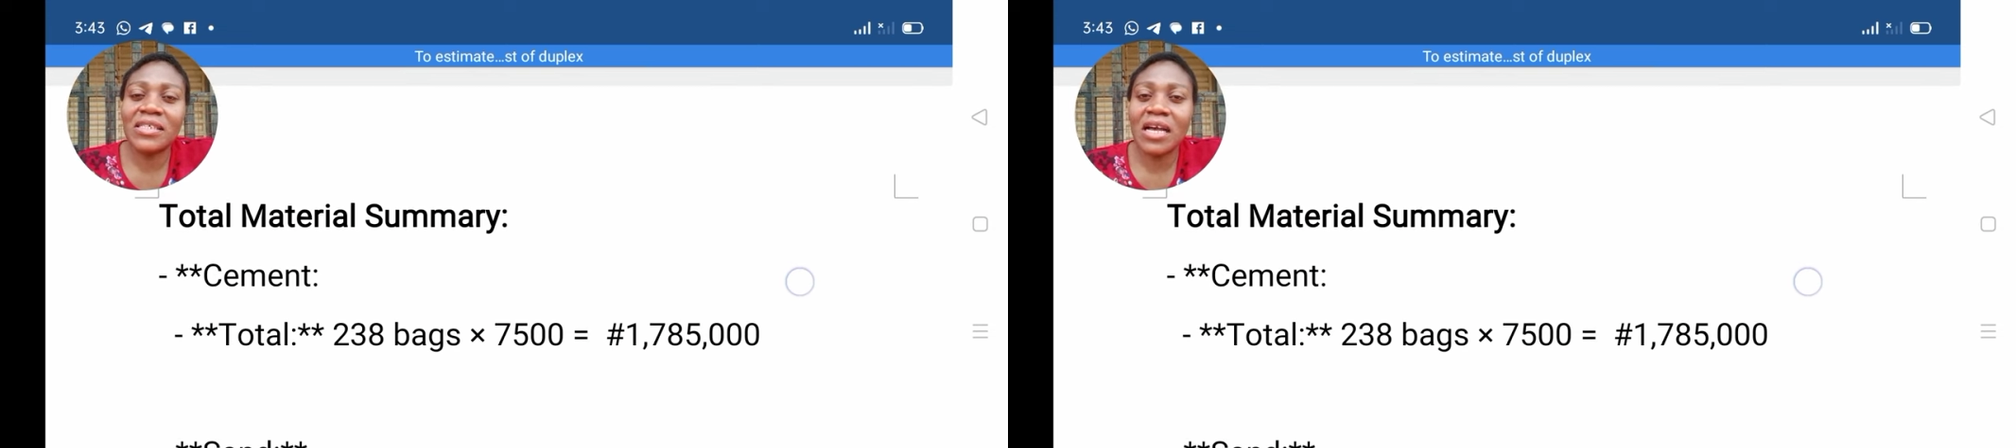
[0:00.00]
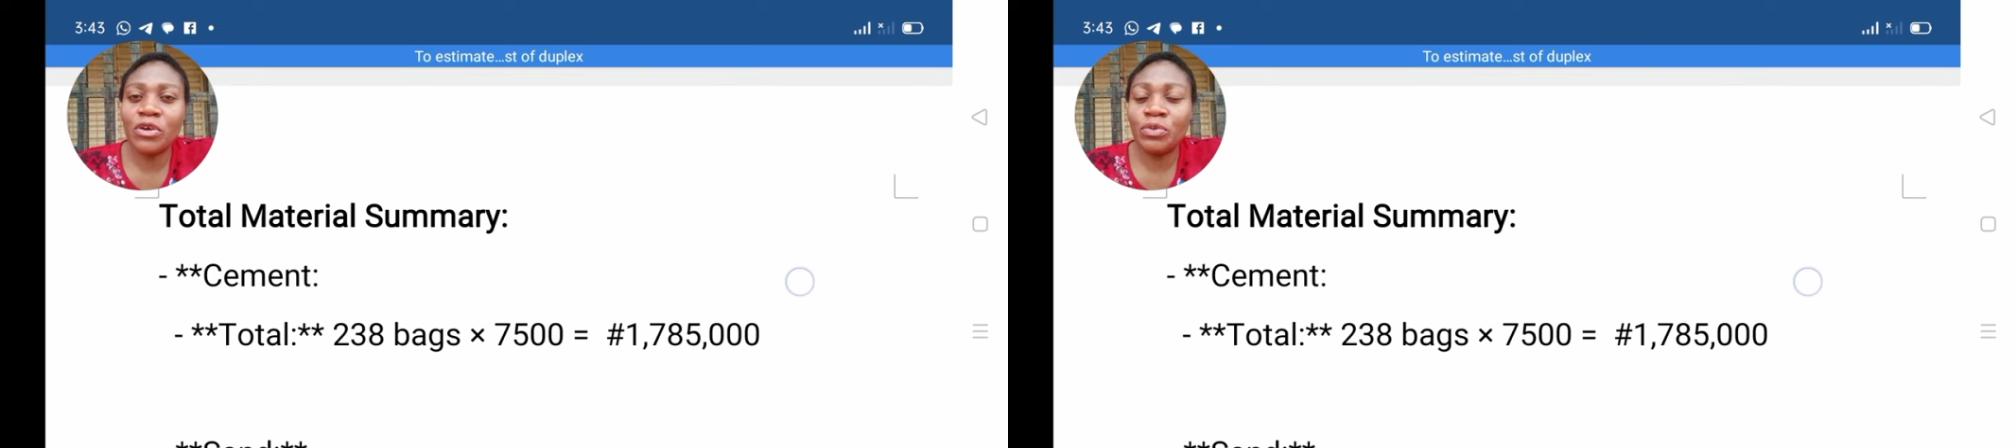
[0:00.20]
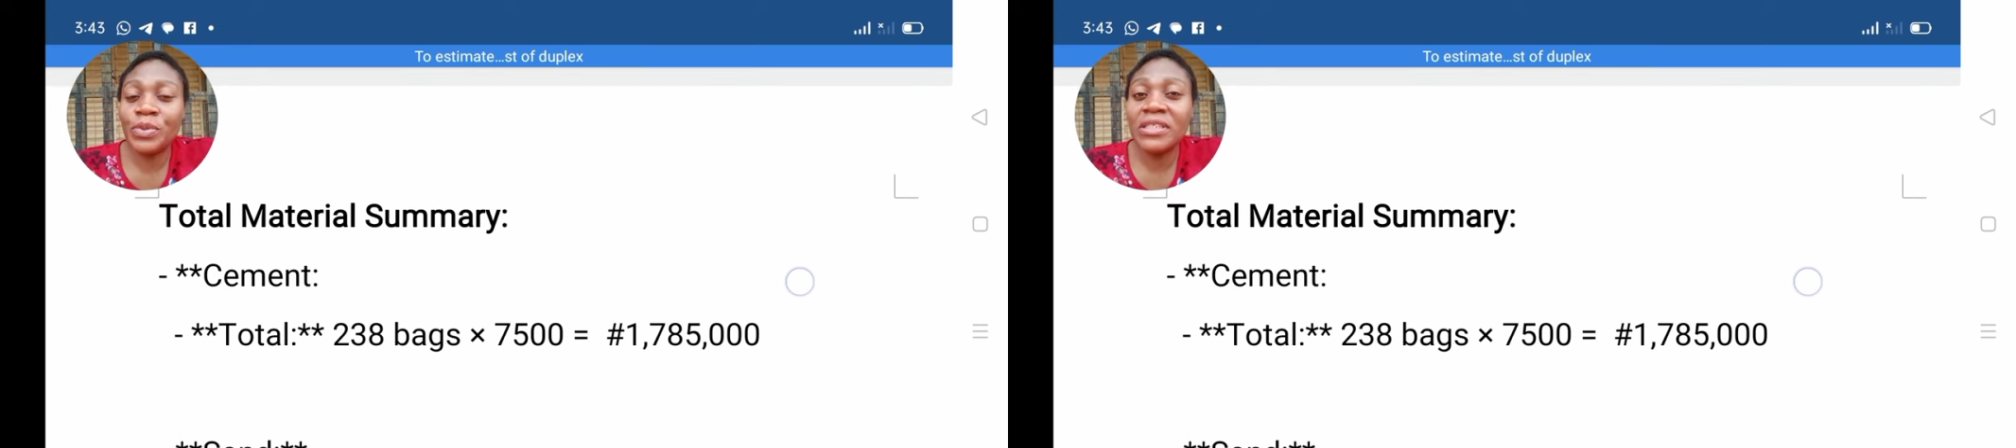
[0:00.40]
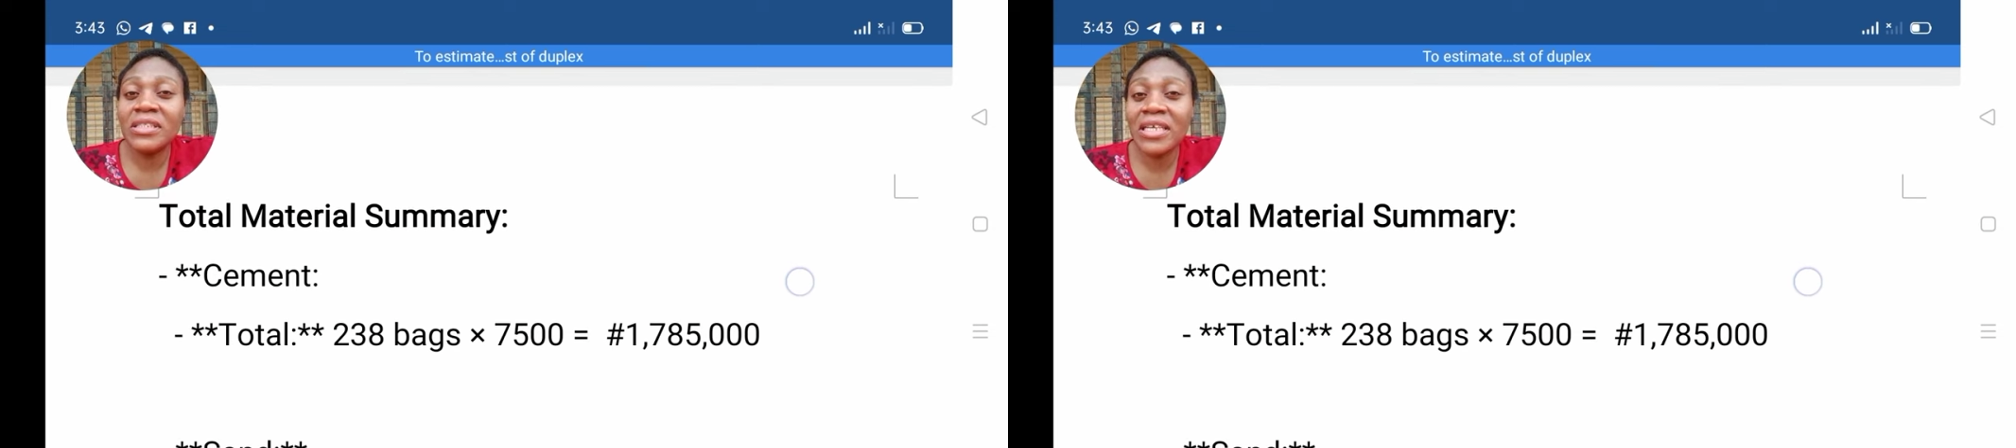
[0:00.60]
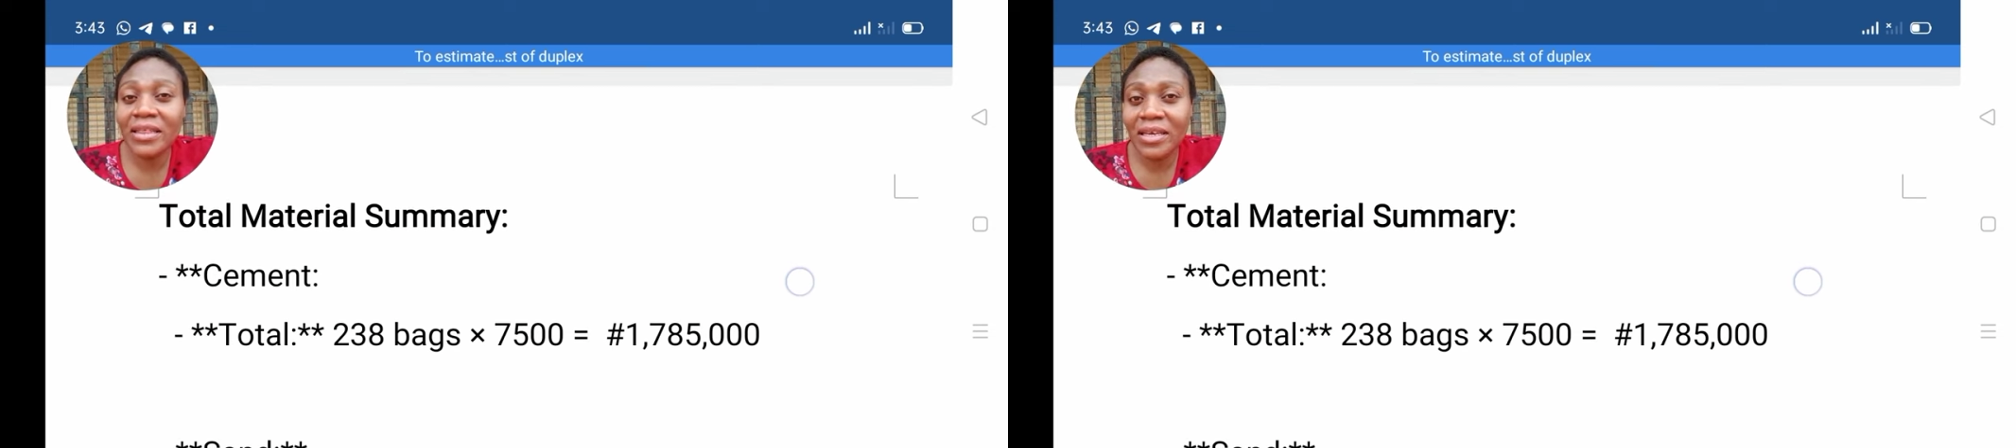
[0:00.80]
that you'll be
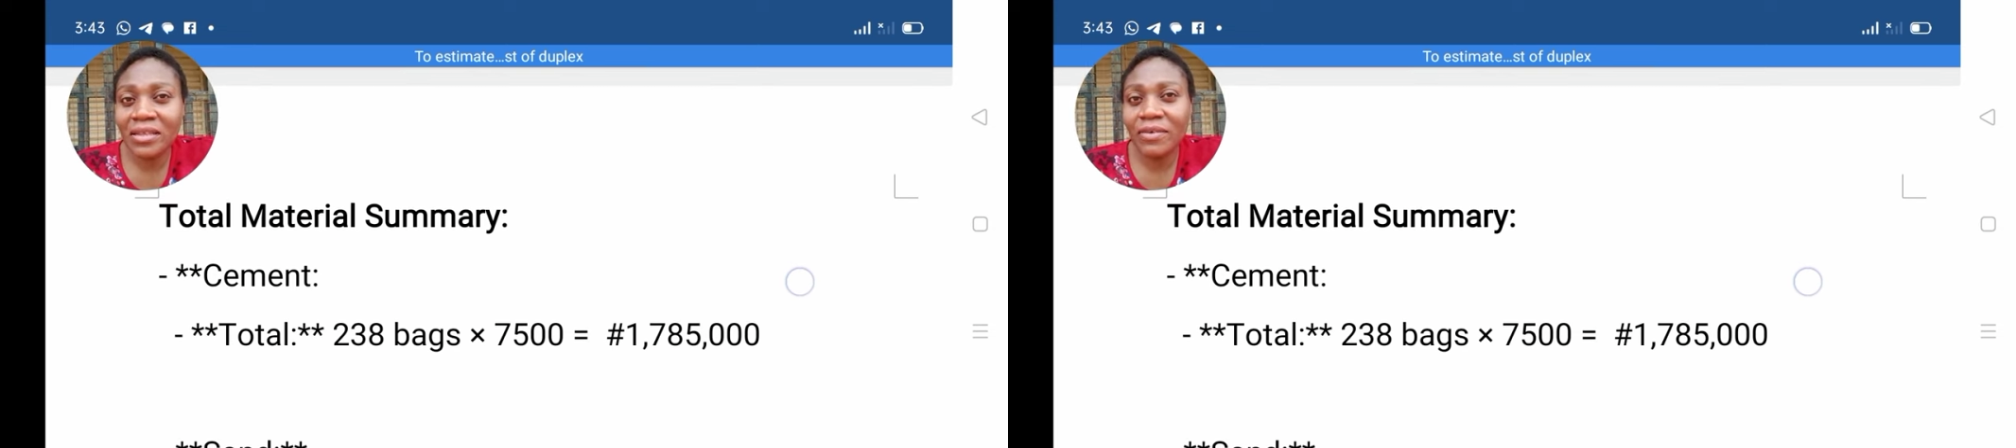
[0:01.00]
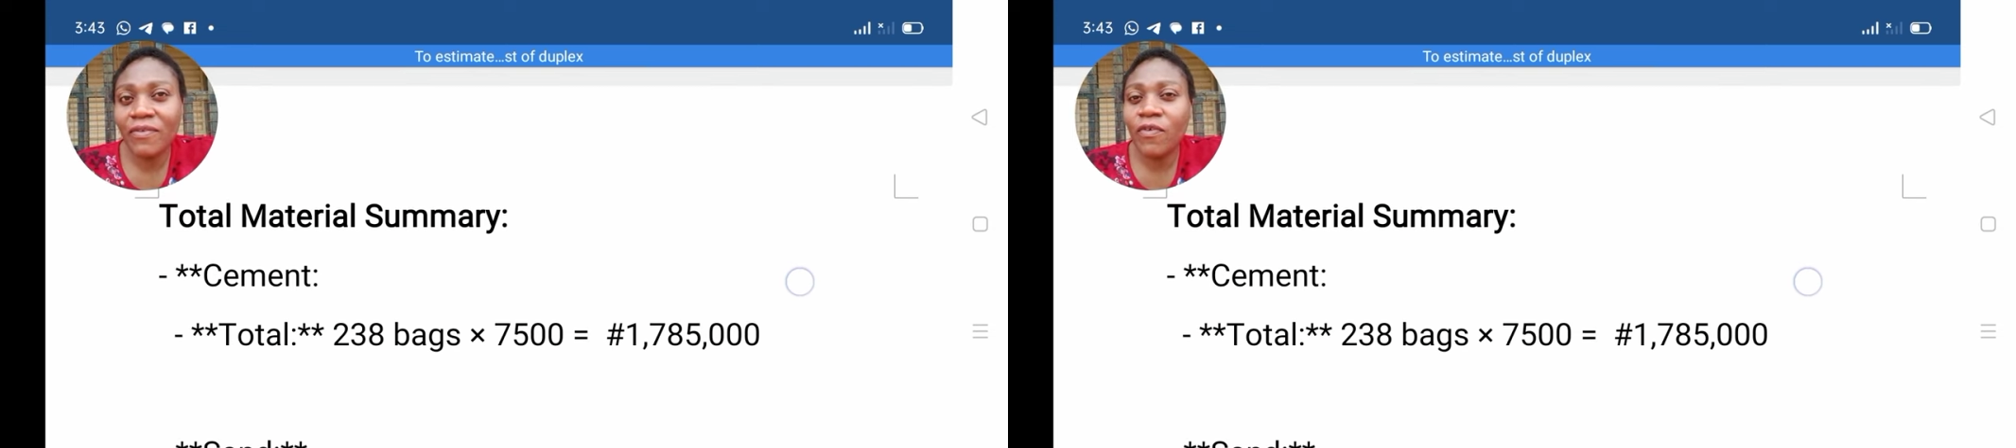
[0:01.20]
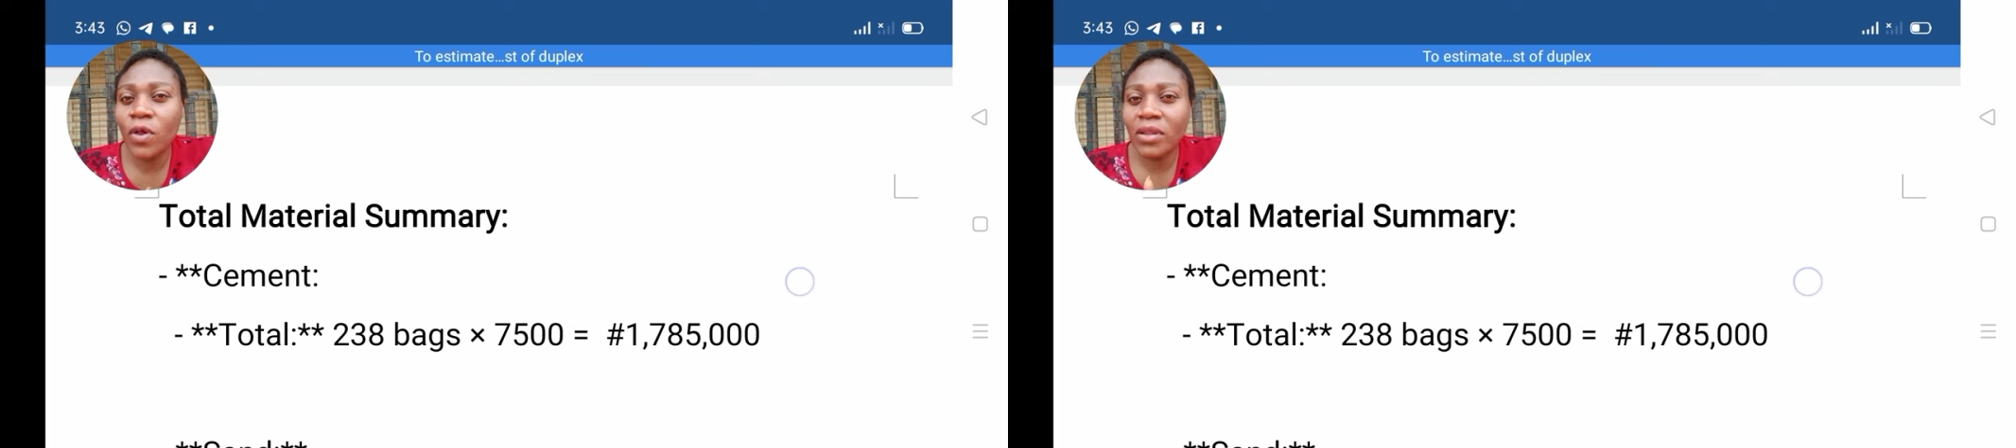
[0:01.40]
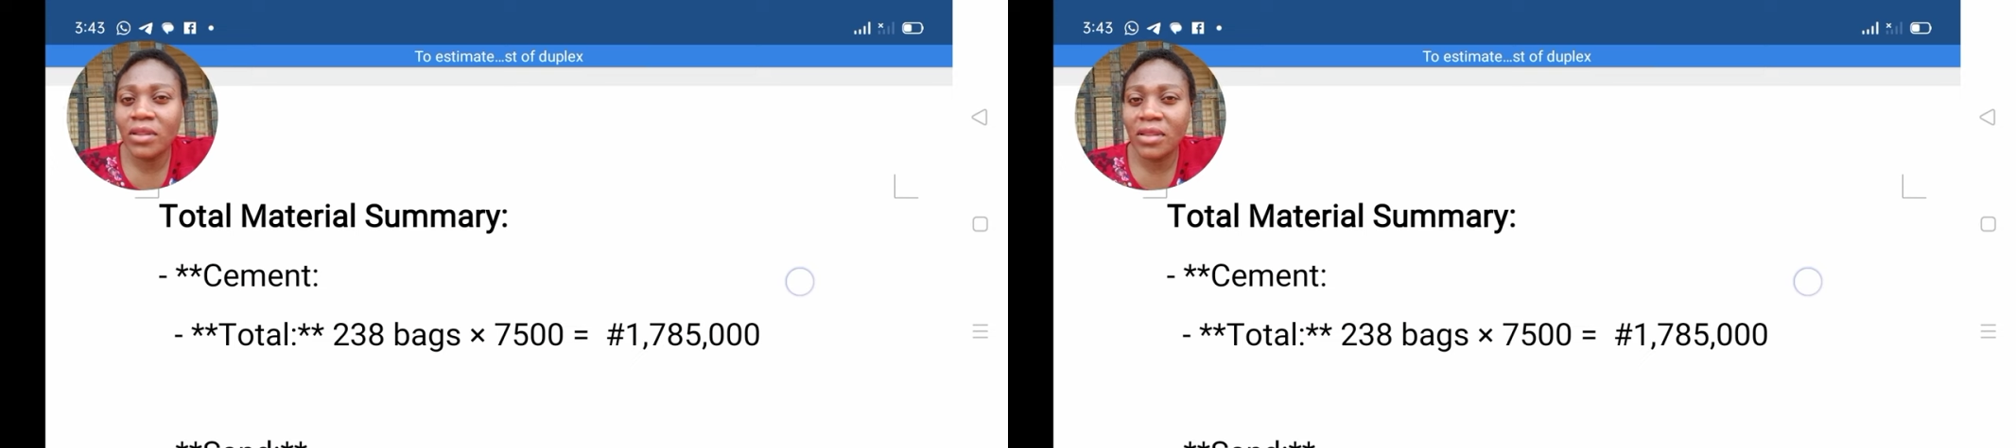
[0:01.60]
needing for